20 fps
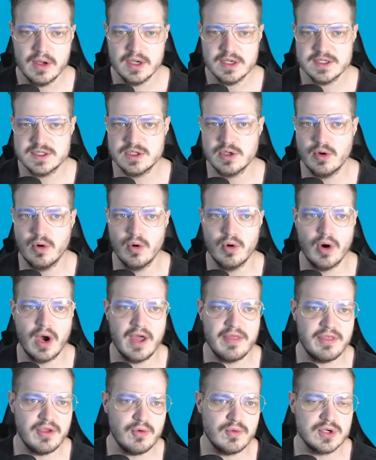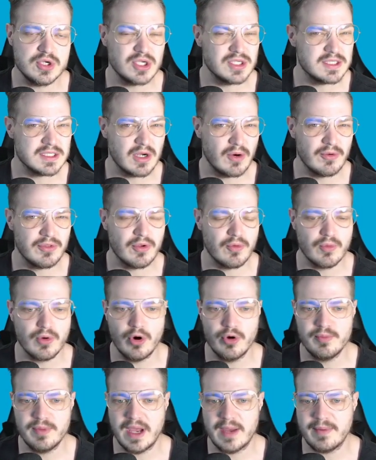So I think we should start with the
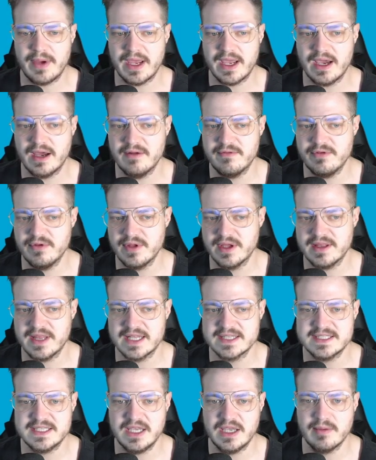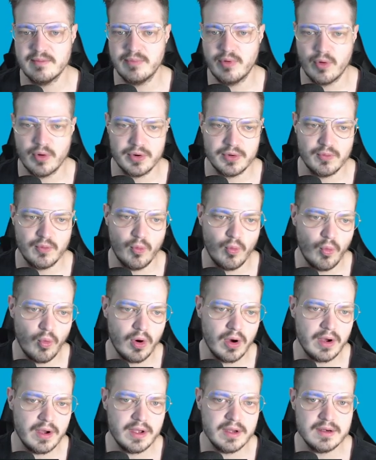roadmap. I kind of feel like that's the important
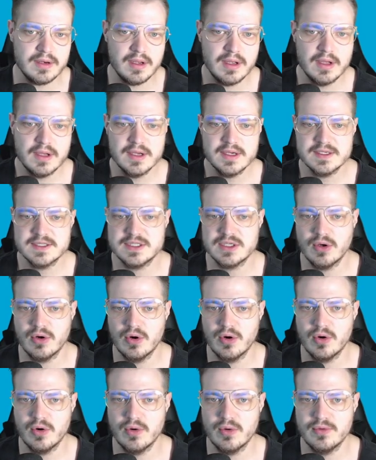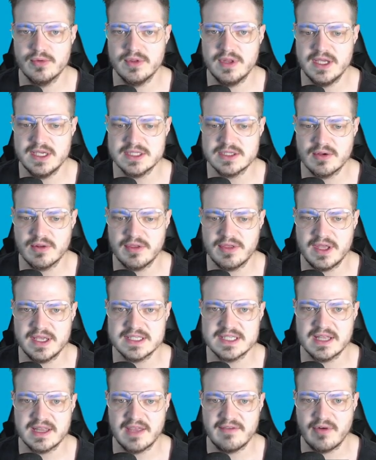one. So these are the
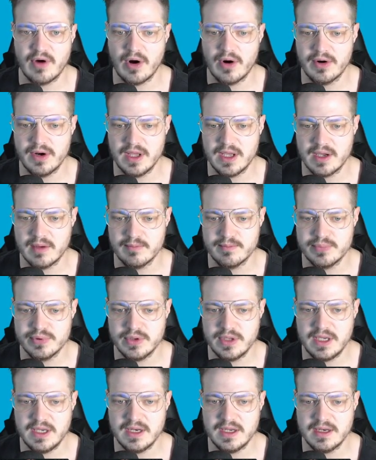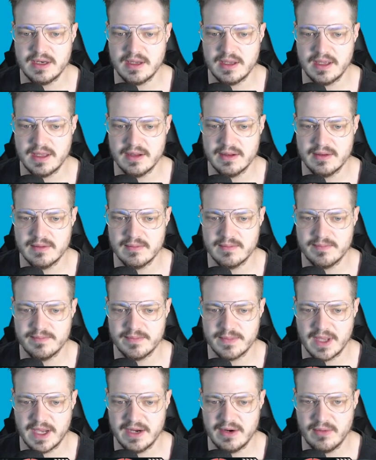things that they've already completed.
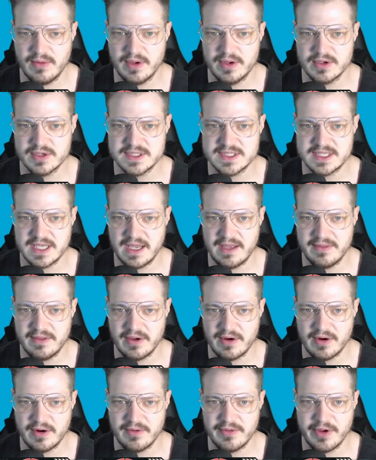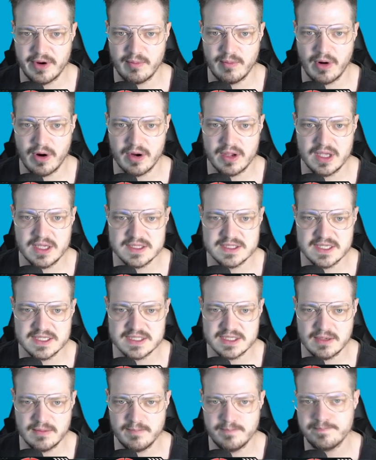I don't understand their marking
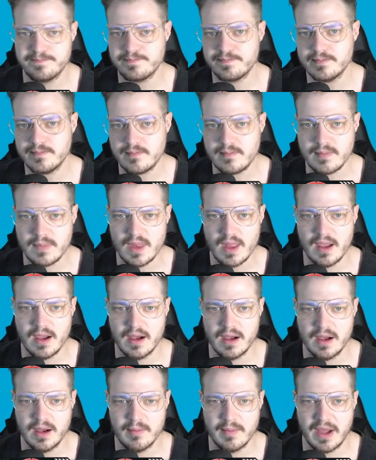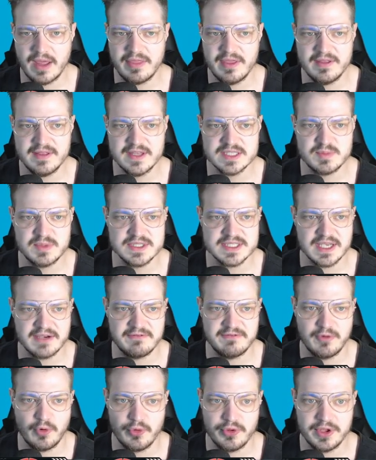system. I think this means like
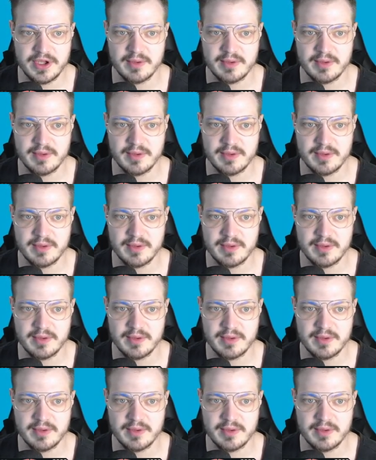fully